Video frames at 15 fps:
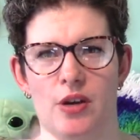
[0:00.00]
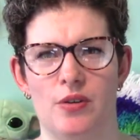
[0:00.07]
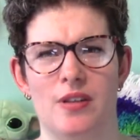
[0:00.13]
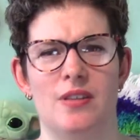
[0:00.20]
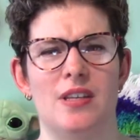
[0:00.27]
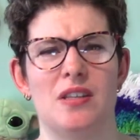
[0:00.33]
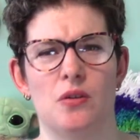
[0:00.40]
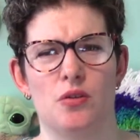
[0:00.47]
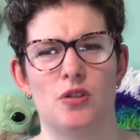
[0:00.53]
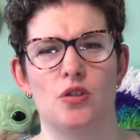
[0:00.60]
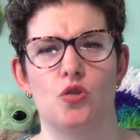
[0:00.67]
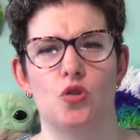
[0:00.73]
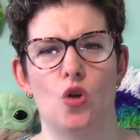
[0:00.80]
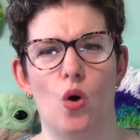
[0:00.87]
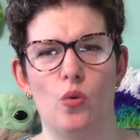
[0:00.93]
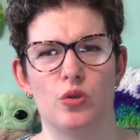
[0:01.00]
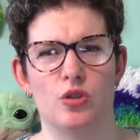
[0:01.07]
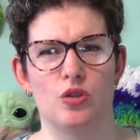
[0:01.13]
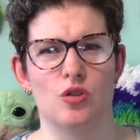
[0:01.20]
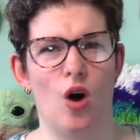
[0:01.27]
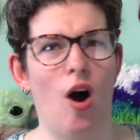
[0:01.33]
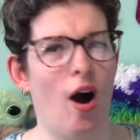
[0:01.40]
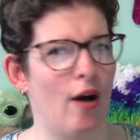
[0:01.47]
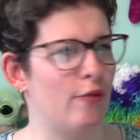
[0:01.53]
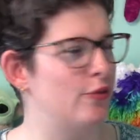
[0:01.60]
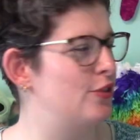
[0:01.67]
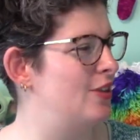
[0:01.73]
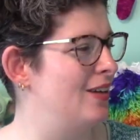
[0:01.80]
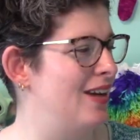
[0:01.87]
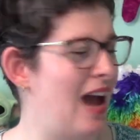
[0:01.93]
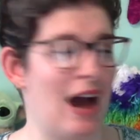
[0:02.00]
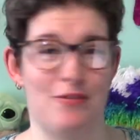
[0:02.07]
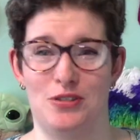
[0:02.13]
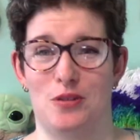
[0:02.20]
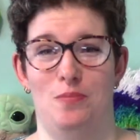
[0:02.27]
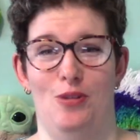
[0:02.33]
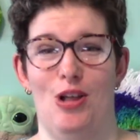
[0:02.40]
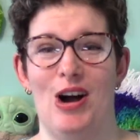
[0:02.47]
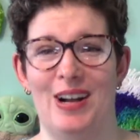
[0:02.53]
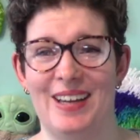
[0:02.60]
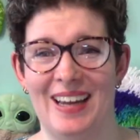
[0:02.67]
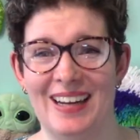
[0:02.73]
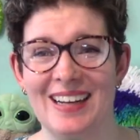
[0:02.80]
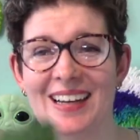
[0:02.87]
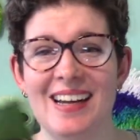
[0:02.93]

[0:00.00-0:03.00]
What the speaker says: They're so soft after blocking.